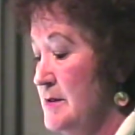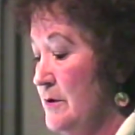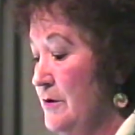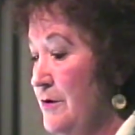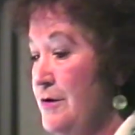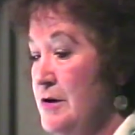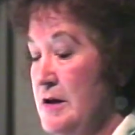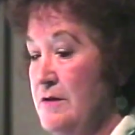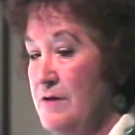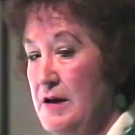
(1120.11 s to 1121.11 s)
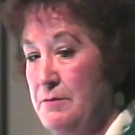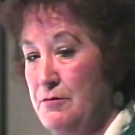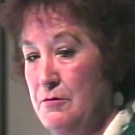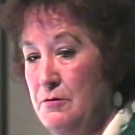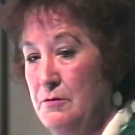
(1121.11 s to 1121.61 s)
So on the 13th of
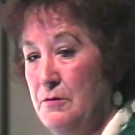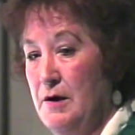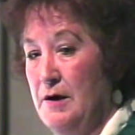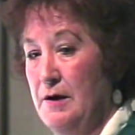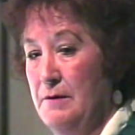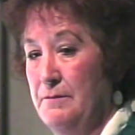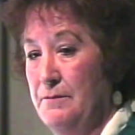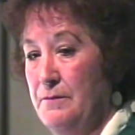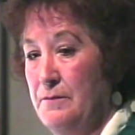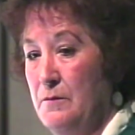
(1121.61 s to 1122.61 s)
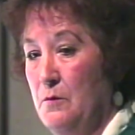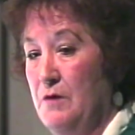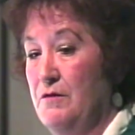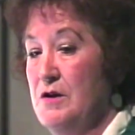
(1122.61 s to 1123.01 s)
April, we